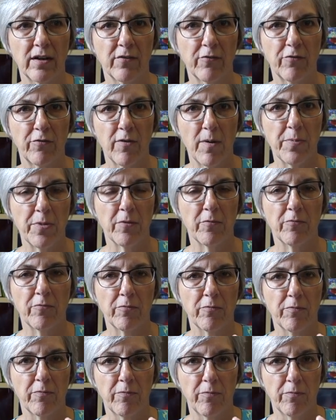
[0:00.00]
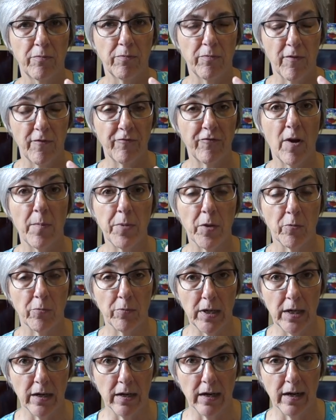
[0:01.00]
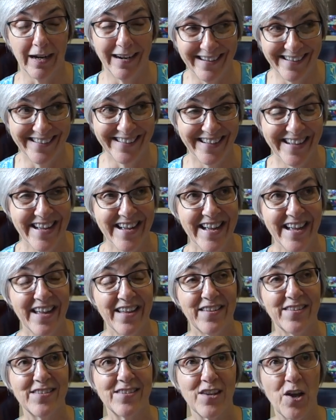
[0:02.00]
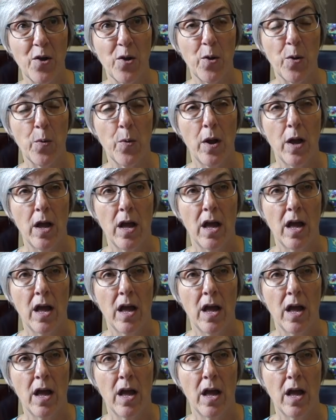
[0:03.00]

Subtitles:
from the rear. So